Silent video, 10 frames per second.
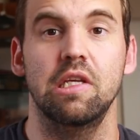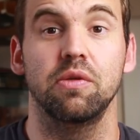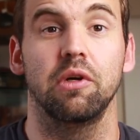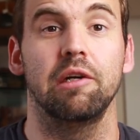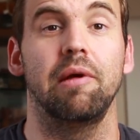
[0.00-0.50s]

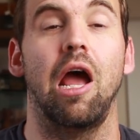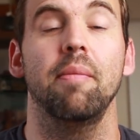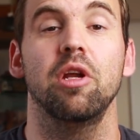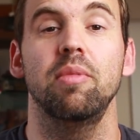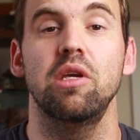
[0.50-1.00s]
These are what
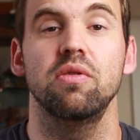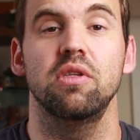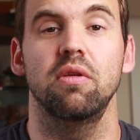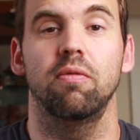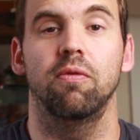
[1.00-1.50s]
I'm gonna be
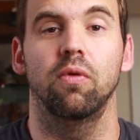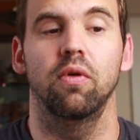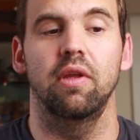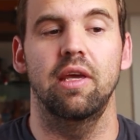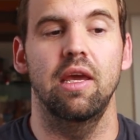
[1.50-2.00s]
using
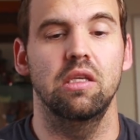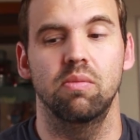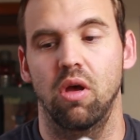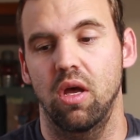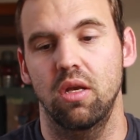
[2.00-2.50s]
for the
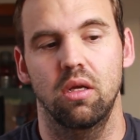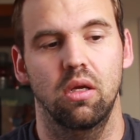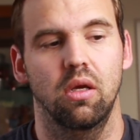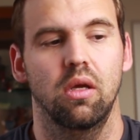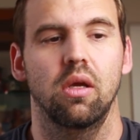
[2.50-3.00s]
case mod.
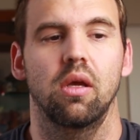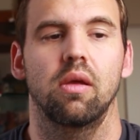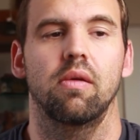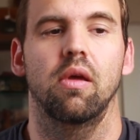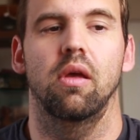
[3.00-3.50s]

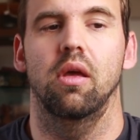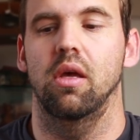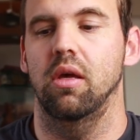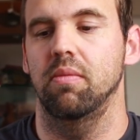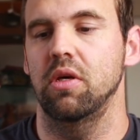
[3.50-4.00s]

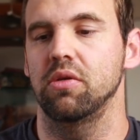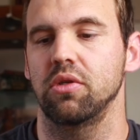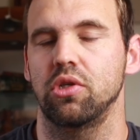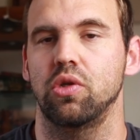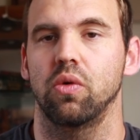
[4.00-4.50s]
Um, here's
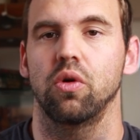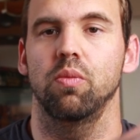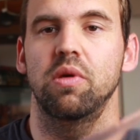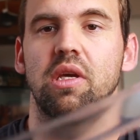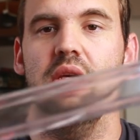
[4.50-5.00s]
a
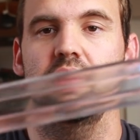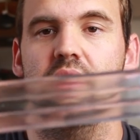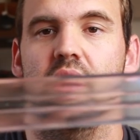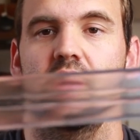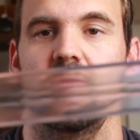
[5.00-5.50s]
shorter
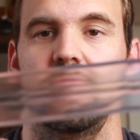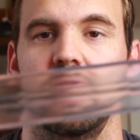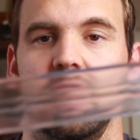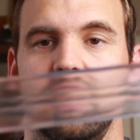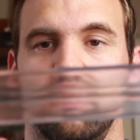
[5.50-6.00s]
piece, kind of give you
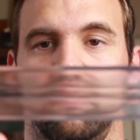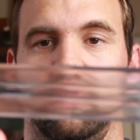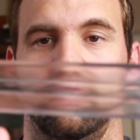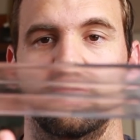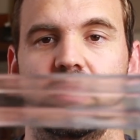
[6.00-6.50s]
an idea what
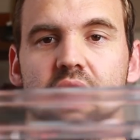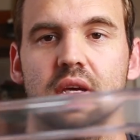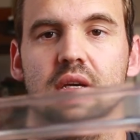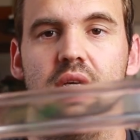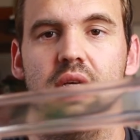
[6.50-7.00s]
it looks
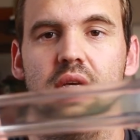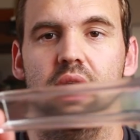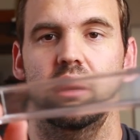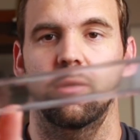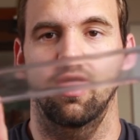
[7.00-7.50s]
like.
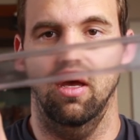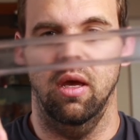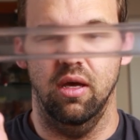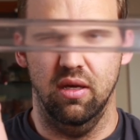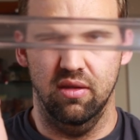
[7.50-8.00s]

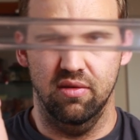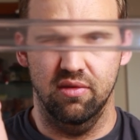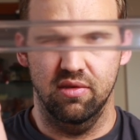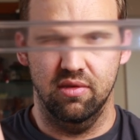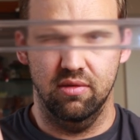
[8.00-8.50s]
Uh,
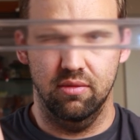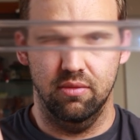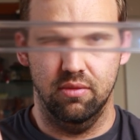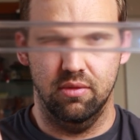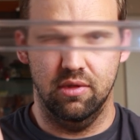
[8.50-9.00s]
it's
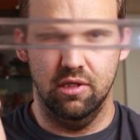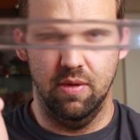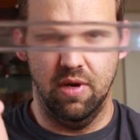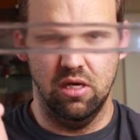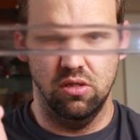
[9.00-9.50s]

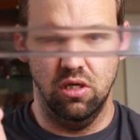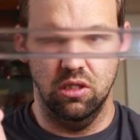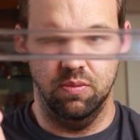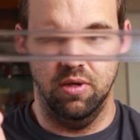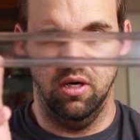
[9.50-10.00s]

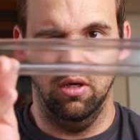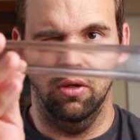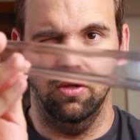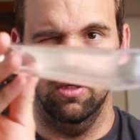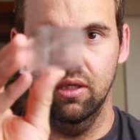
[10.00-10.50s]

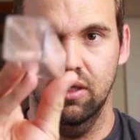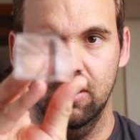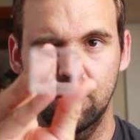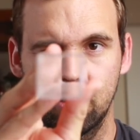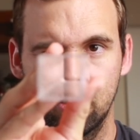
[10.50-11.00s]
semi-transparent acrylic,